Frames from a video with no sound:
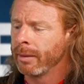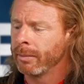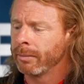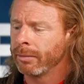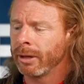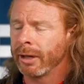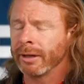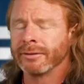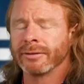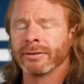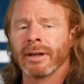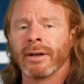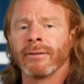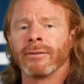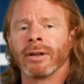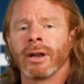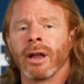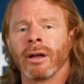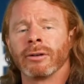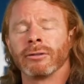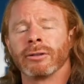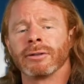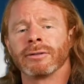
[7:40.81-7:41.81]
Plus
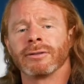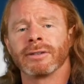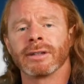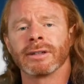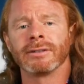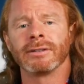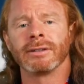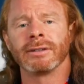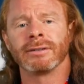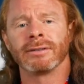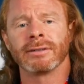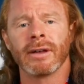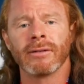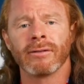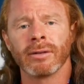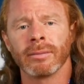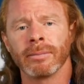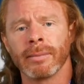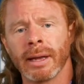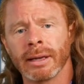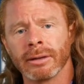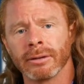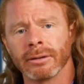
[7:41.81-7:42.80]

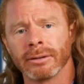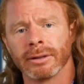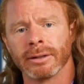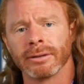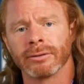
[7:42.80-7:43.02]
767 mental